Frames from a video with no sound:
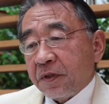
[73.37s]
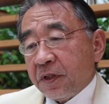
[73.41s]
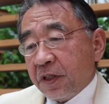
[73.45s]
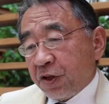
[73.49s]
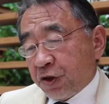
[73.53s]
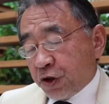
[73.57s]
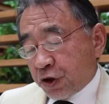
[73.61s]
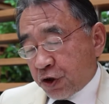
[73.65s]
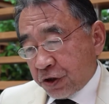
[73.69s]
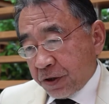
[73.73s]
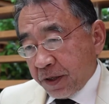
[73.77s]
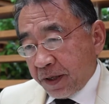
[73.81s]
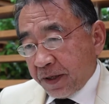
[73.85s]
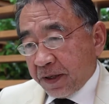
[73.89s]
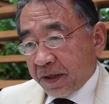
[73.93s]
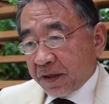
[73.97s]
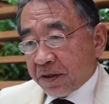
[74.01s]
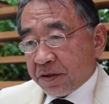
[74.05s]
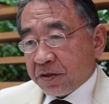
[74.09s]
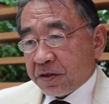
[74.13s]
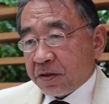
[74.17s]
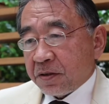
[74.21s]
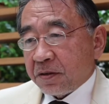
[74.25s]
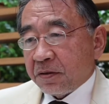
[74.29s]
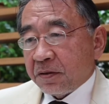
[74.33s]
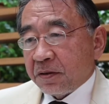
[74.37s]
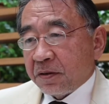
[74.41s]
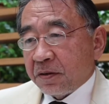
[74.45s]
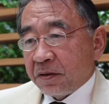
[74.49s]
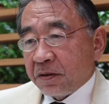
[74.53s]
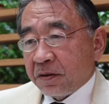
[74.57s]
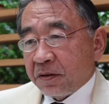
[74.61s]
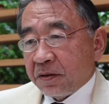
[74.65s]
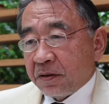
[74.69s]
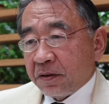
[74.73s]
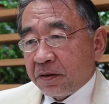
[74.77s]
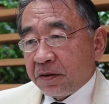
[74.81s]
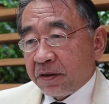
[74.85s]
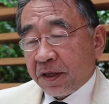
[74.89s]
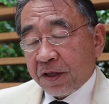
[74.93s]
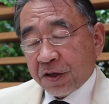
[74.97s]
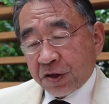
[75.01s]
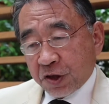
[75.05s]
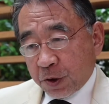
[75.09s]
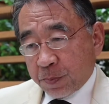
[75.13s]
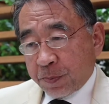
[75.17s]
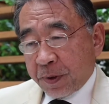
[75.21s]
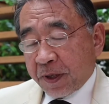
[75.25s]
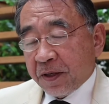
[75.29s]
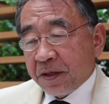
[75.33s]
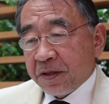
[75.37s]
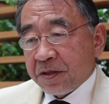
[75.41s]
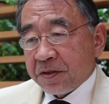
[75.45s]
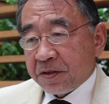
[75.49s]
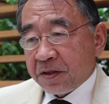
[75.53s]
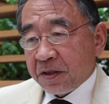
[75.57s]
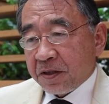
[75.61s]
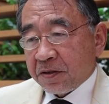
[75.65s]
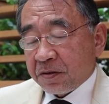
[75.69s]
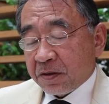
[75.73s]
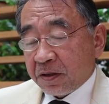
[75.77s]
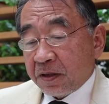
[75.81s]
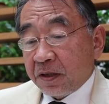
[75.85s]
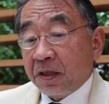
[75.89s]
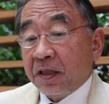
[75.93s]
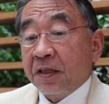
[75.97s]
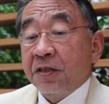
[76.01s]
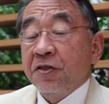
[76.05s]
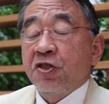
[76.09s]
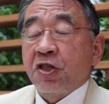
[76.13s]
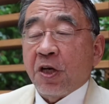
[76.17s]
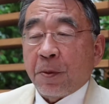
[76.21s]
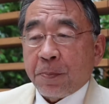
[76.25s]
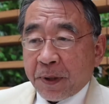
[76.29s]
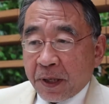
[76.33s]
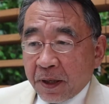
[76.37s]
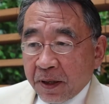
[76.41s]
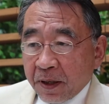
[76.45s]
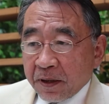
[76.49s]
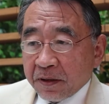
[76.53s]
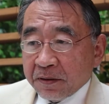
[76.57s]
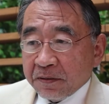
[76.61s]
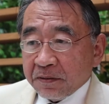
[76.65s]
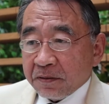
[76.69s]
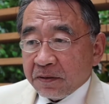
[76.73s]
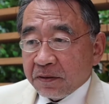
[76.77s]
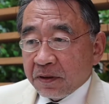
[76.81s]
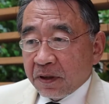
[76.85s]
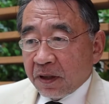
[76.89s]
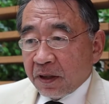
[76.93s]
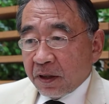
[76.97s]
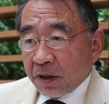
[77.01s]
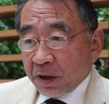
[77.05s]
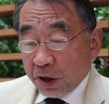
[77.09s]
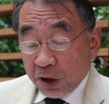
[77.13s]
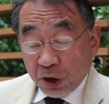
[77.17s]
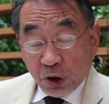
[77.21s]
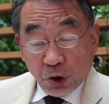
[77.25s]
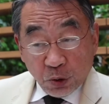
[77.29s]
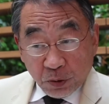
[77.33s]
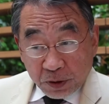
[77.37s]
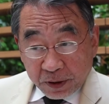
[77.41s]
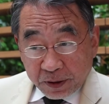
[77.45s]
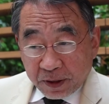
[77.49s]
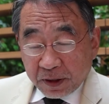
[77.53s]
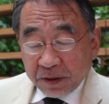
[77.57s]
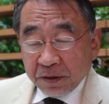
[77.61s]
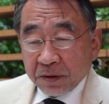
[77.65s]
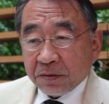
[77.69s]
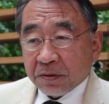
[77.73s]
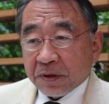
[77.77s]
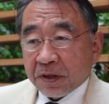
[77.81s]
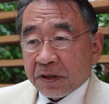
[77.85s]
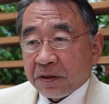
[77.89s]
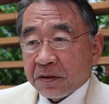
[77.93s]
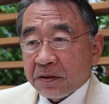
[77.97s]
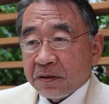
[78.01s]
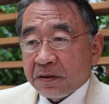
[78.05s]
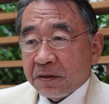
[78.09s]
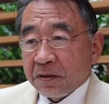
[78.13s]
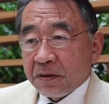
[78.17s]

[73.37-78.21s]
exchange their experiences in Japan, in your country.